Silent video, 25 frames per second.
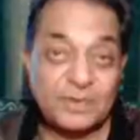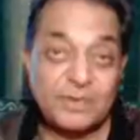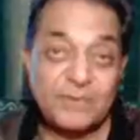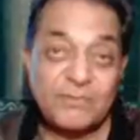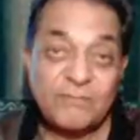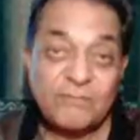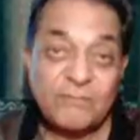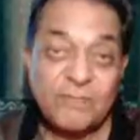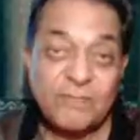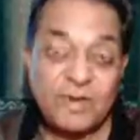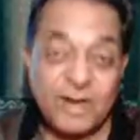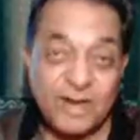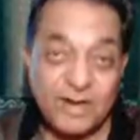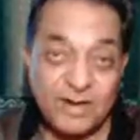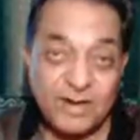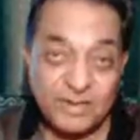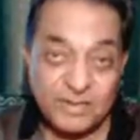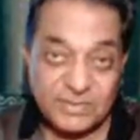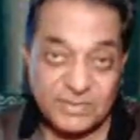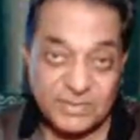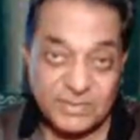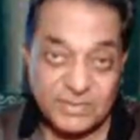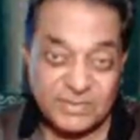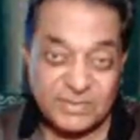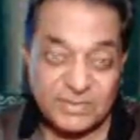we can
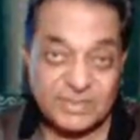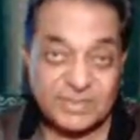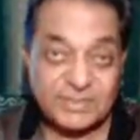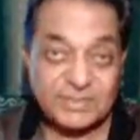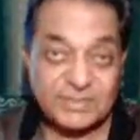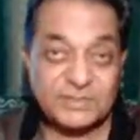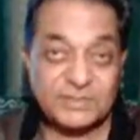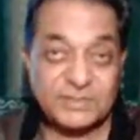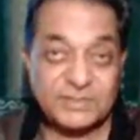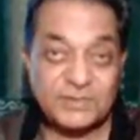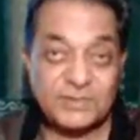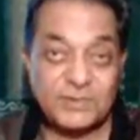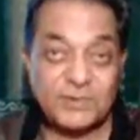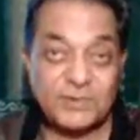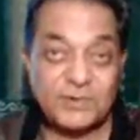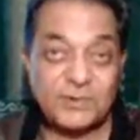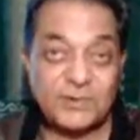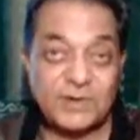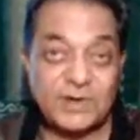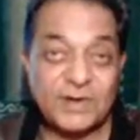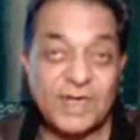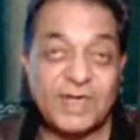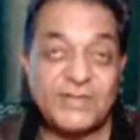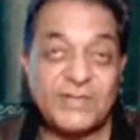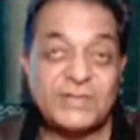discuss this on
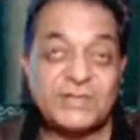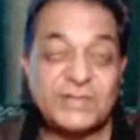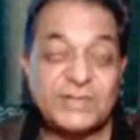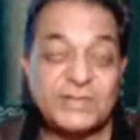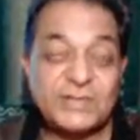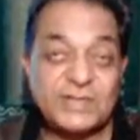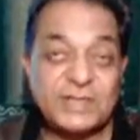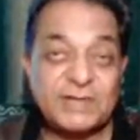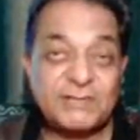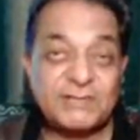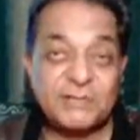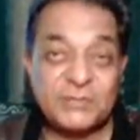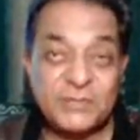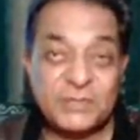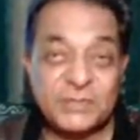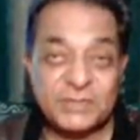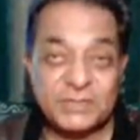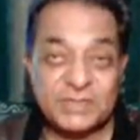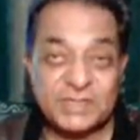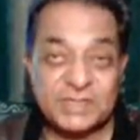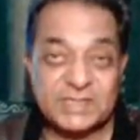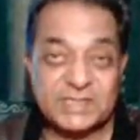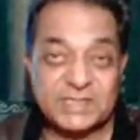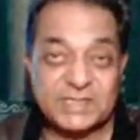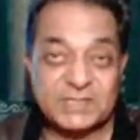
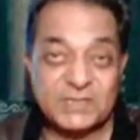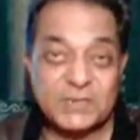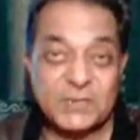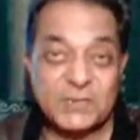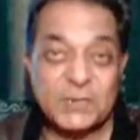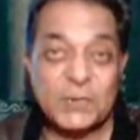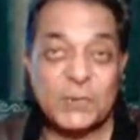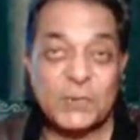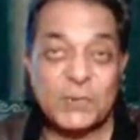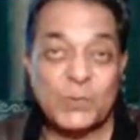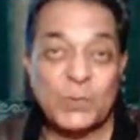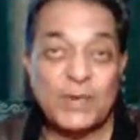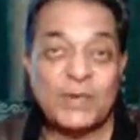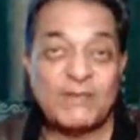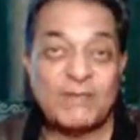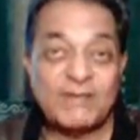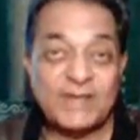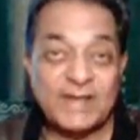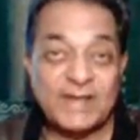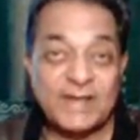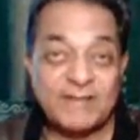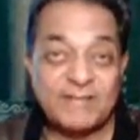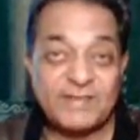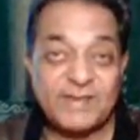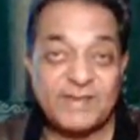93346
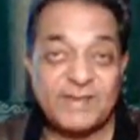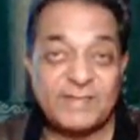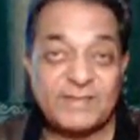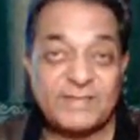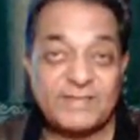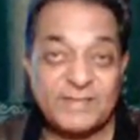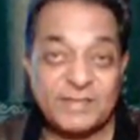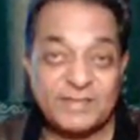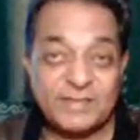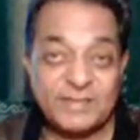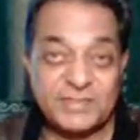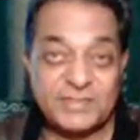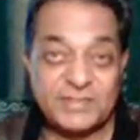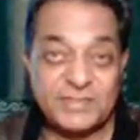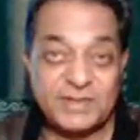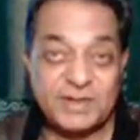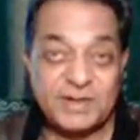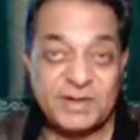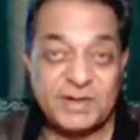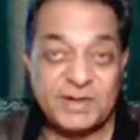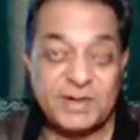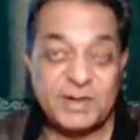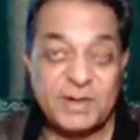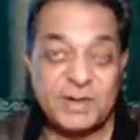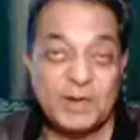15973
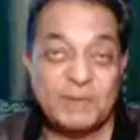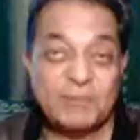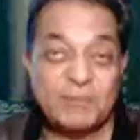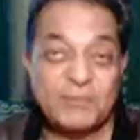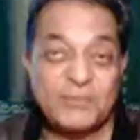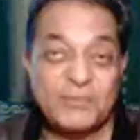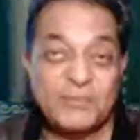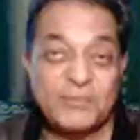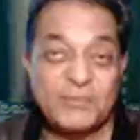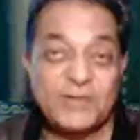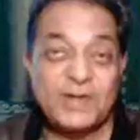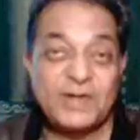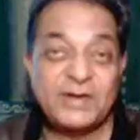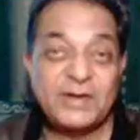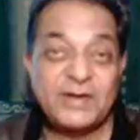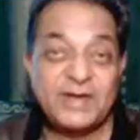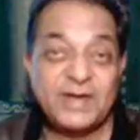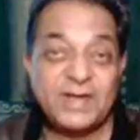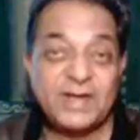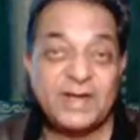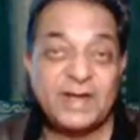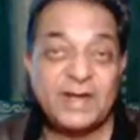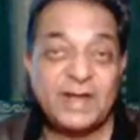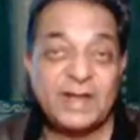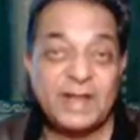between
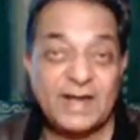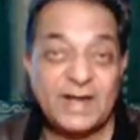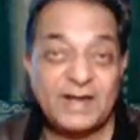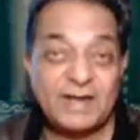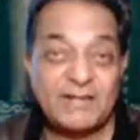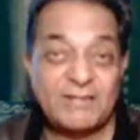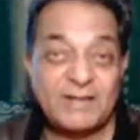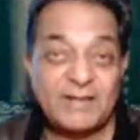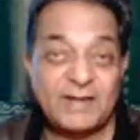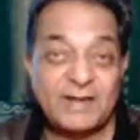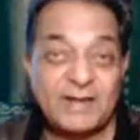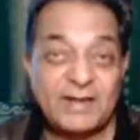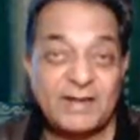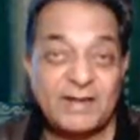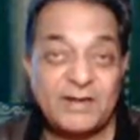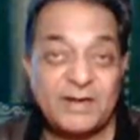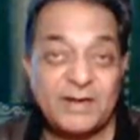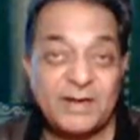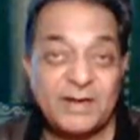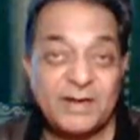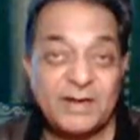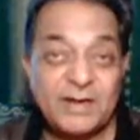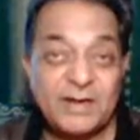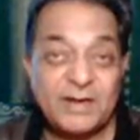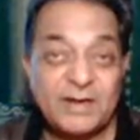10 and 11
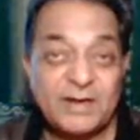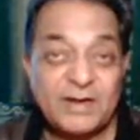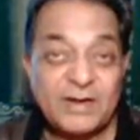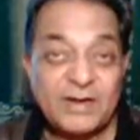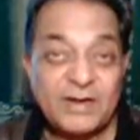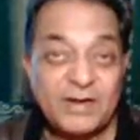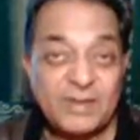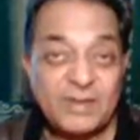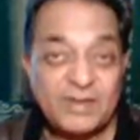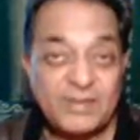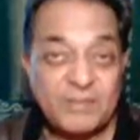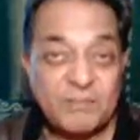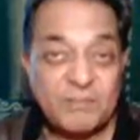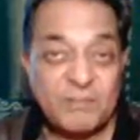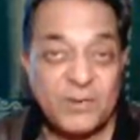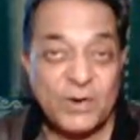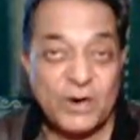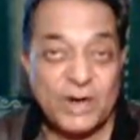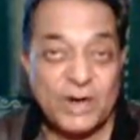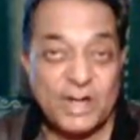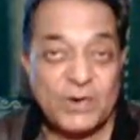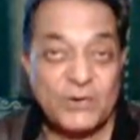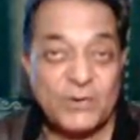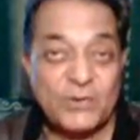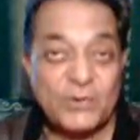in the
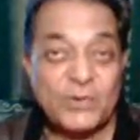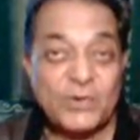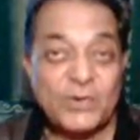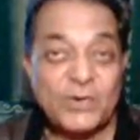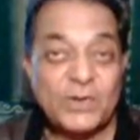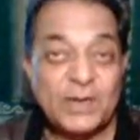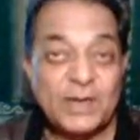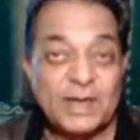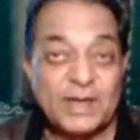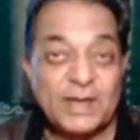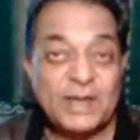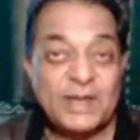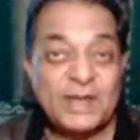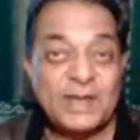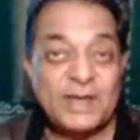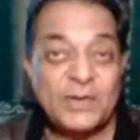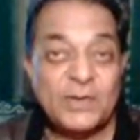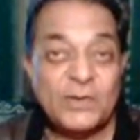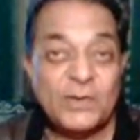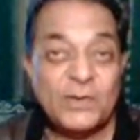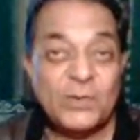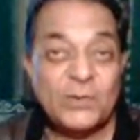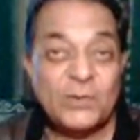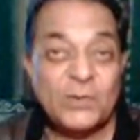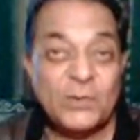morning on any
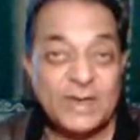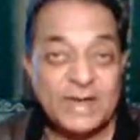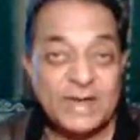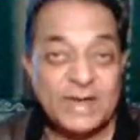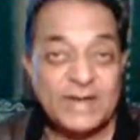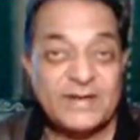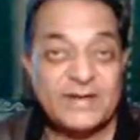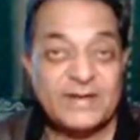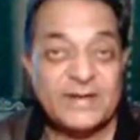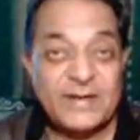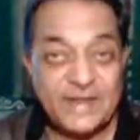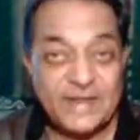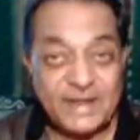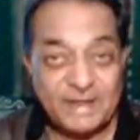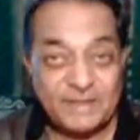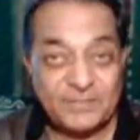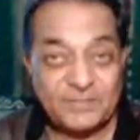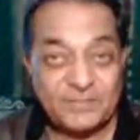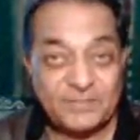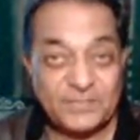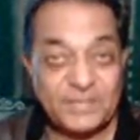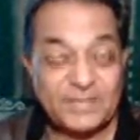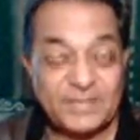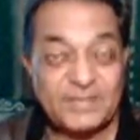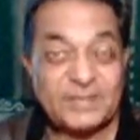working day.
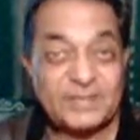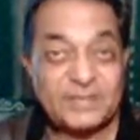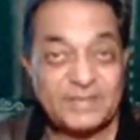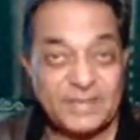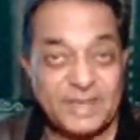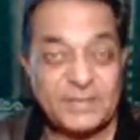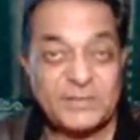Thank